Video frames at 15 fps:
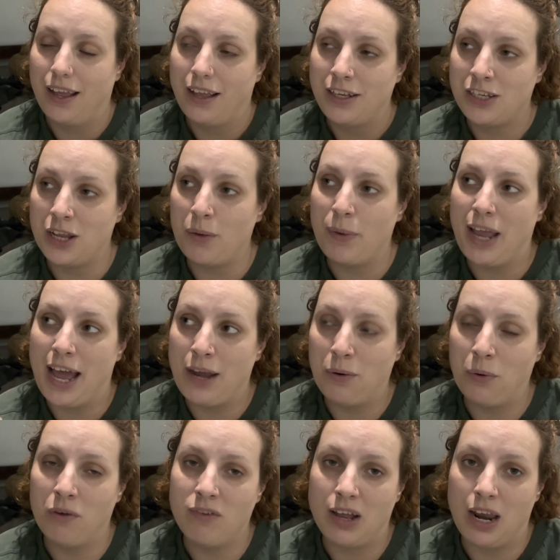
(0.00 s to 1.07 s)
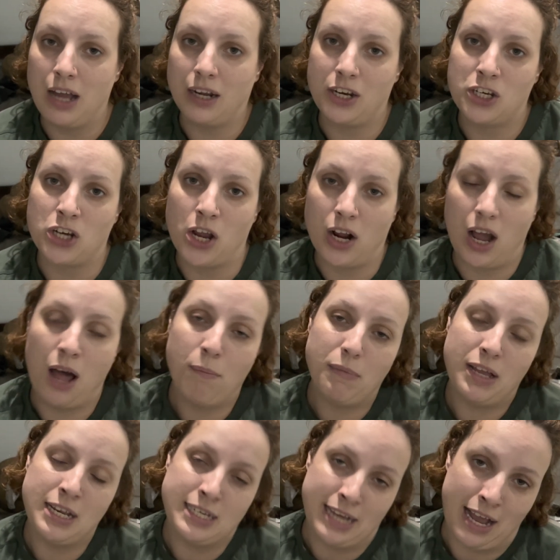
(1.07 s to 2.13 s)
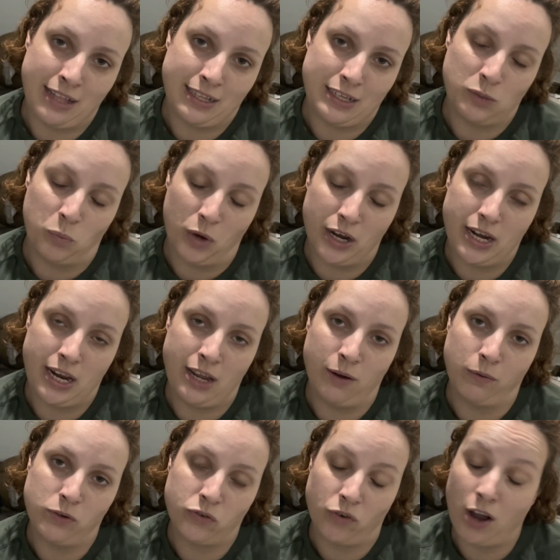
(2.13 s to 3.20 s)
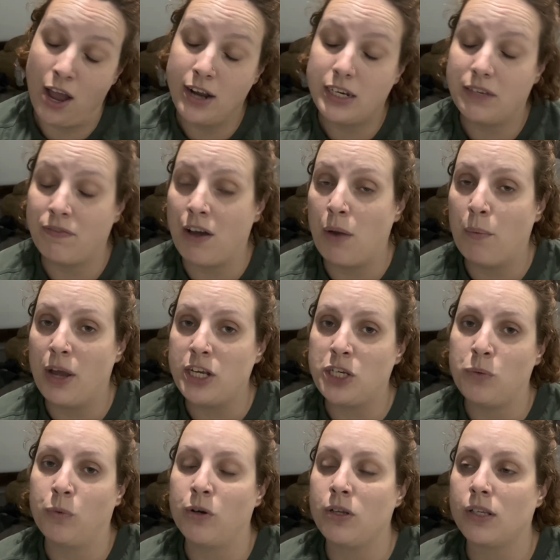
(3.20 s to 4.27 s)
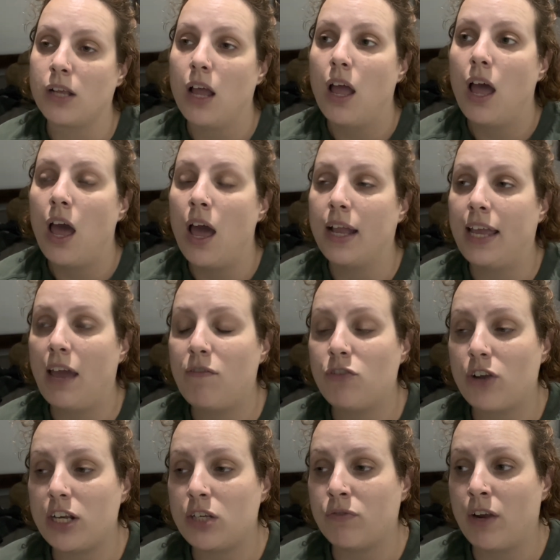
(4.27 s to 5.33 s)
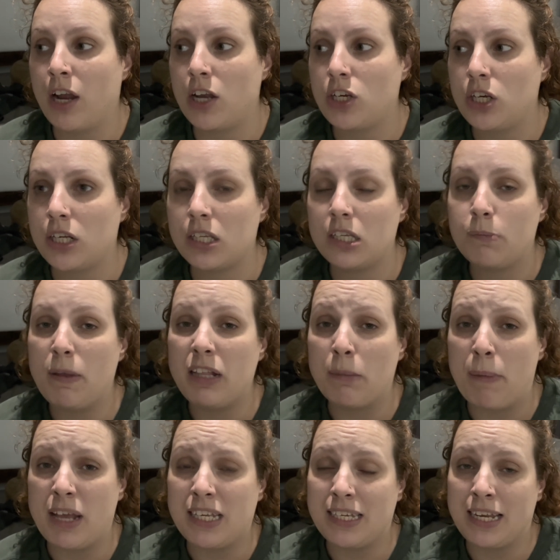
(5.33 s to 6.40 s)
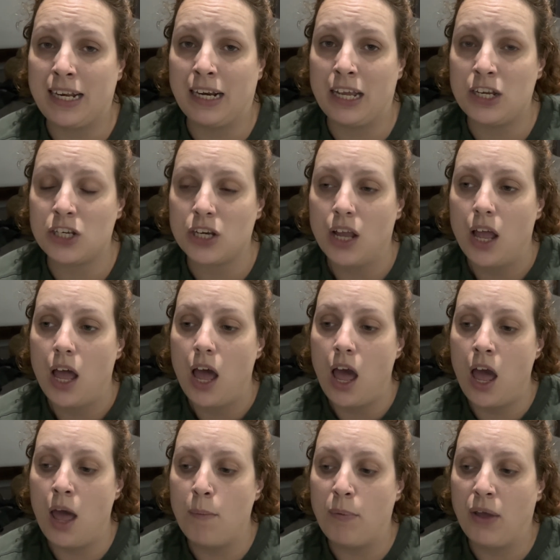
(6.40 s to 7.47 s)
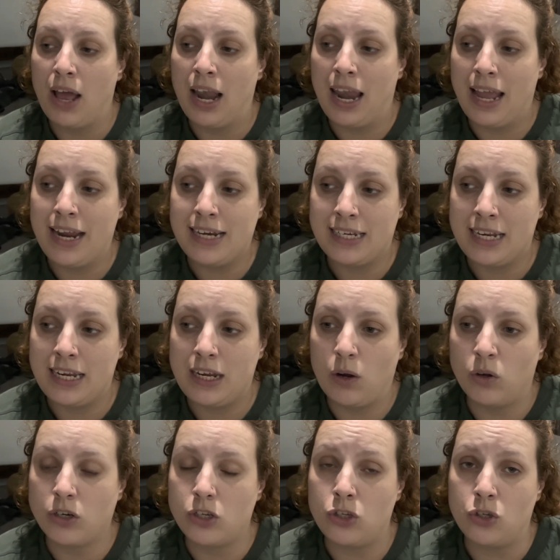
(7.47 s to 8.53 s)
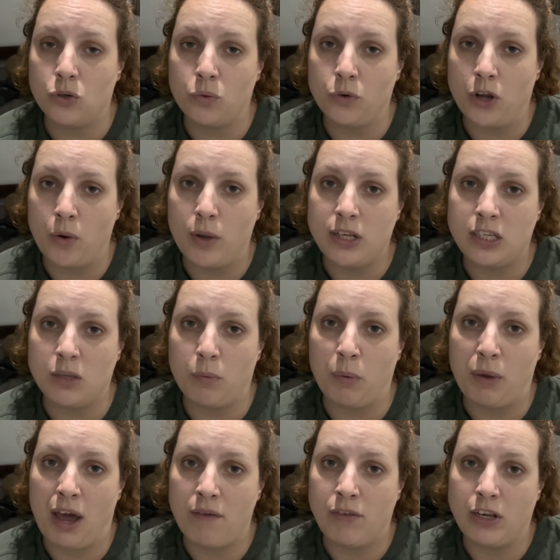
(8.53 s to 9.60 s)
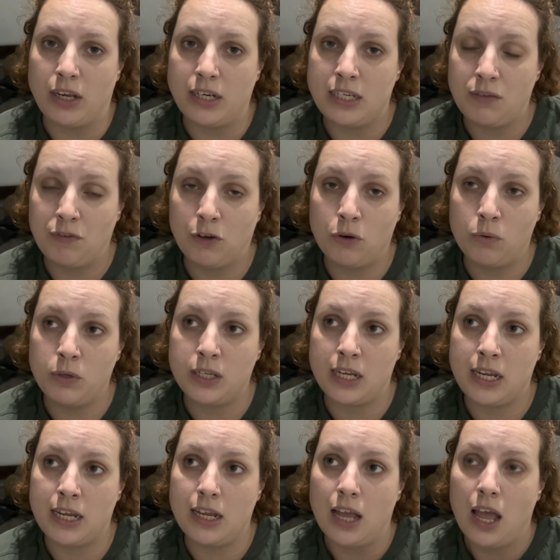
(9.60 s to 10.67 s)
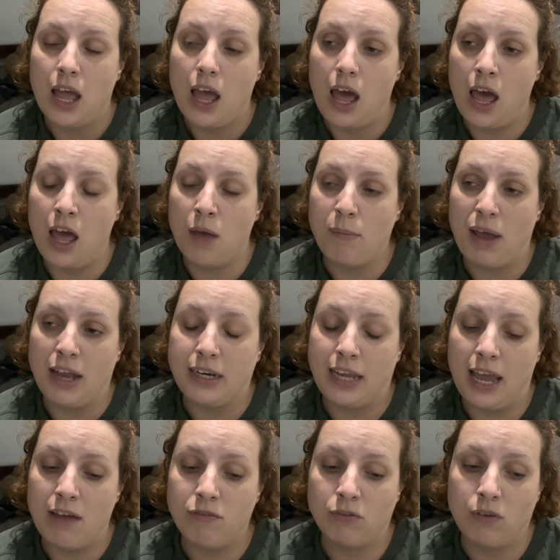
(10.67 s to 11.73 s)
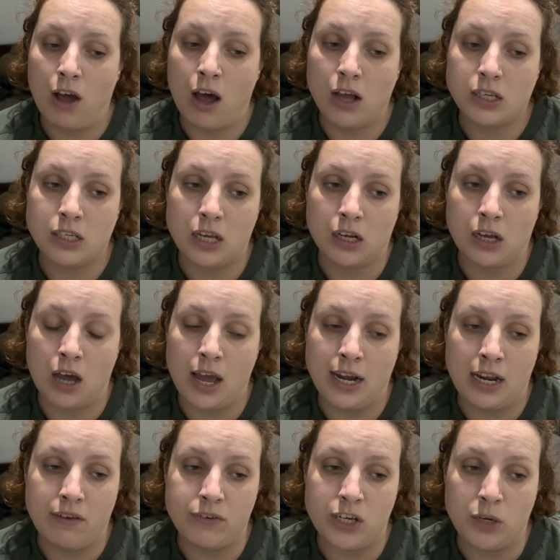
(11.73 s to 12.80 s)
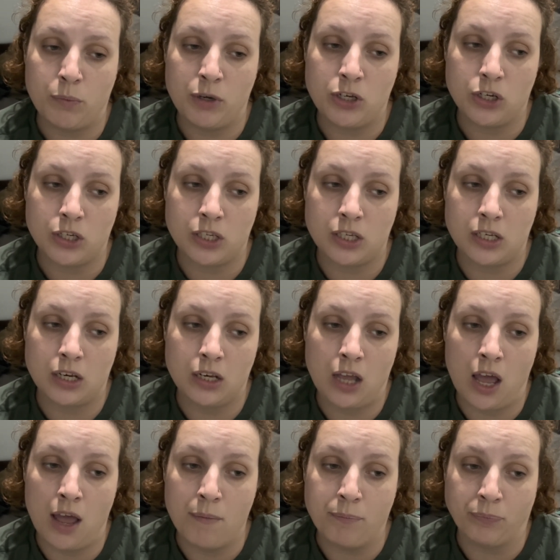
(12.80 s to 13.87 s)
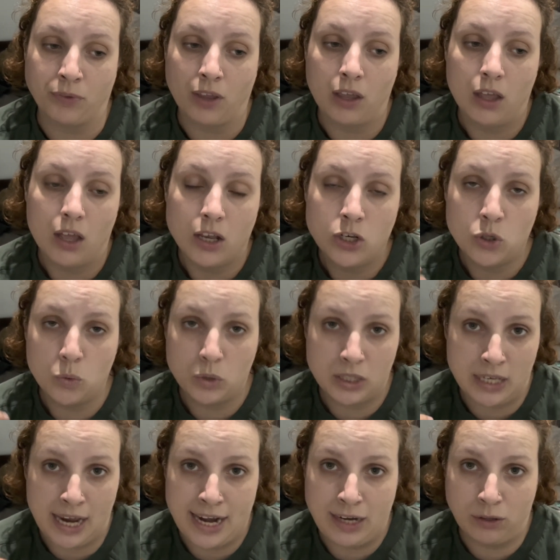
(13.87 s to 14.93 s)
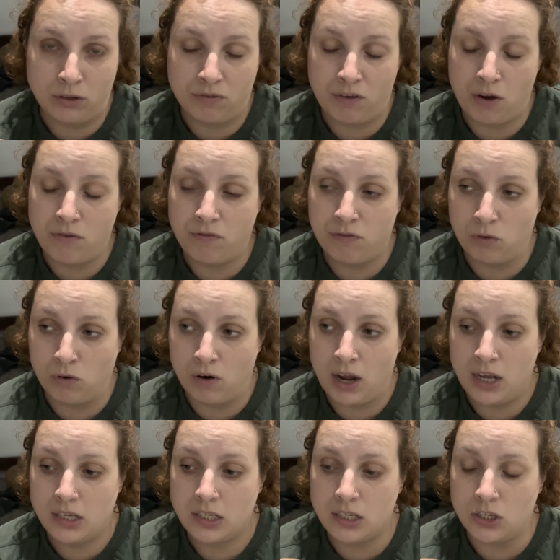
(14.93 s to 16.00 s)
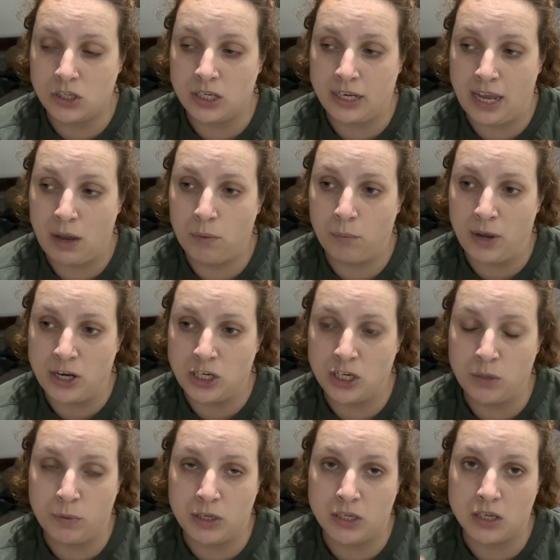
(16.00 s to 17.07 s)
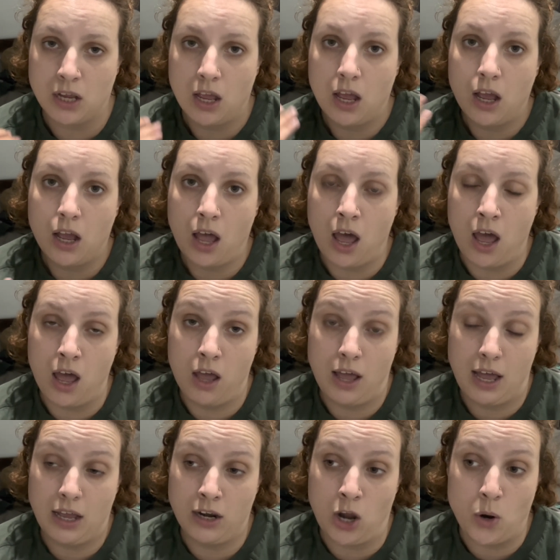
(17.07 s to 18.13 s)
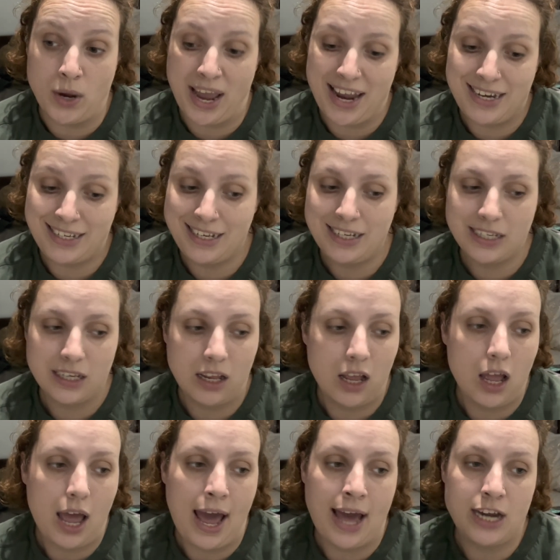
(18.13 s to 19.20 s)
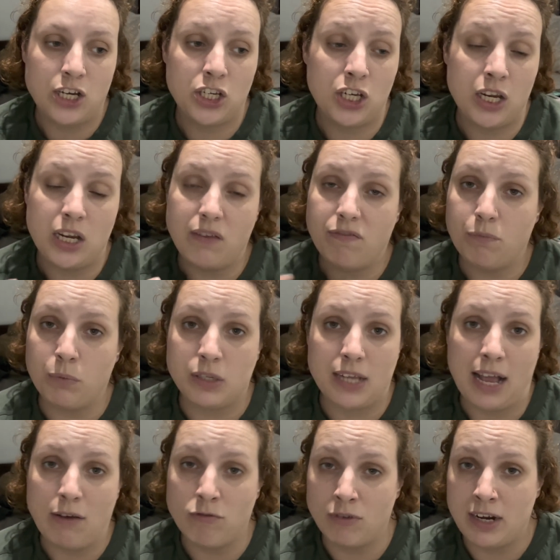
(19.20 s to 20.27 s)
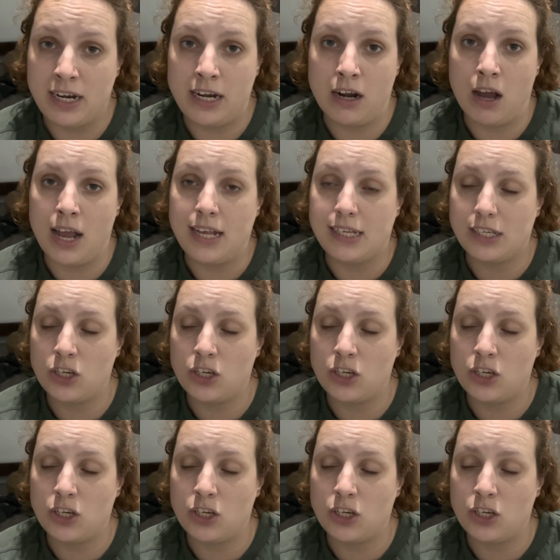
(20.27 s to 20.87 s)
So we had all of our luggage going up and down this one hill, trying to find where she was. Kev tried to ring her. She doesn't speak the best English, but a lady on a stall noticed that we were having difficulty, and Kev asked her kindly if she would just talk to the lady on the phone for us, just to get where she was located. And she was really nice.